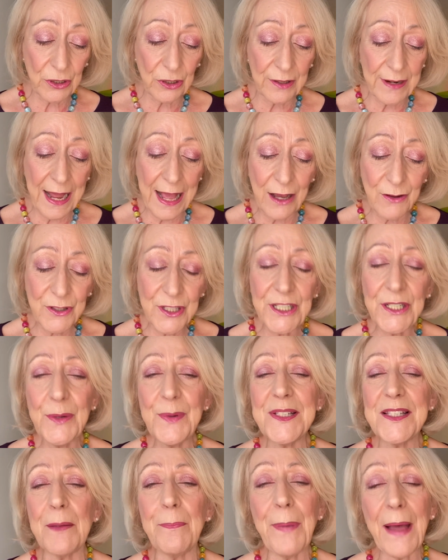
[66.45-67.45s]
on how to
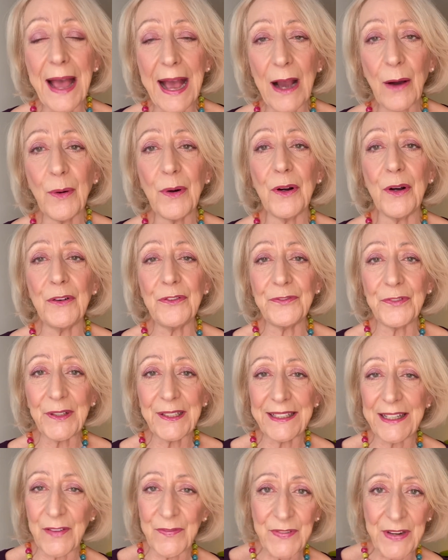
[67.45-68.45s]
use the power of
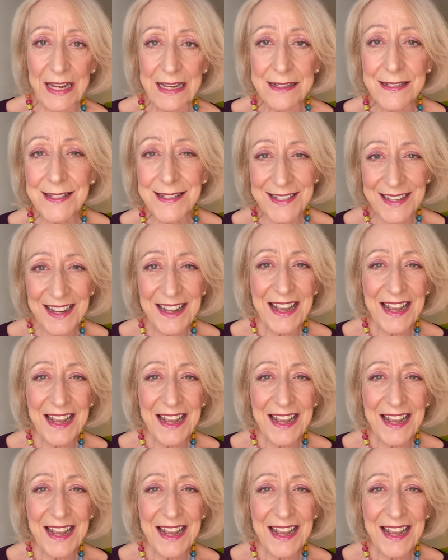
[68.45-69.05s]
forgiveness